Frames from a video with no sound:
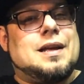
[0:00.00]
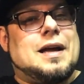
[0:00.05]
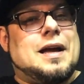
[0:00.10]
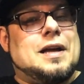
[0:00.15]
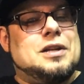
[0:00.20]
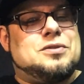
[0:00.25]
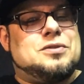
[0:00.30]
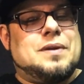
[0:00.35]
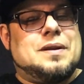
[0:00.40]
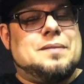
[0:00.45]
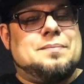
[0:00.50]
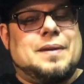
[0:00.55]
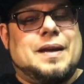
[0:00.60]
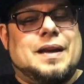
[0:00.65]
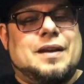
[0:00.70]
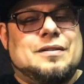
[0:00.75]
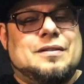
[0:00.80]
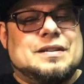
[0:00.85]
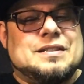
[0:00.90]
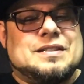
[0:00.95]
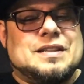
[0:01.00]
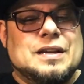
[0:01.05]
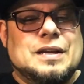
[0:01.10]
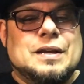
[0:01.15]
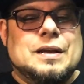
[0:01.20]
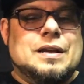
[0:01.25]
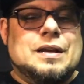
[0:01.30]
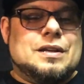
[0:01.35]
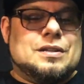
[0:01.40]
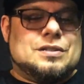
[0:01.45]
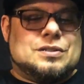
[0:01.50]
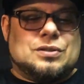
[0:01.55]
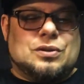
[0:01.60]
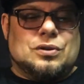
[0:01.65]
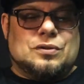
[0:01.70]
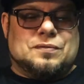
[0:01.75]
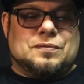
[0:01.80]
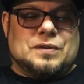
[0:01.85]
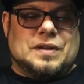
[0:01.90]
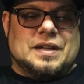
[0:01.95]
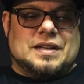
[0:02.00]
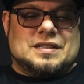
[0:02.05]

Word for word: high drain batteries. So for the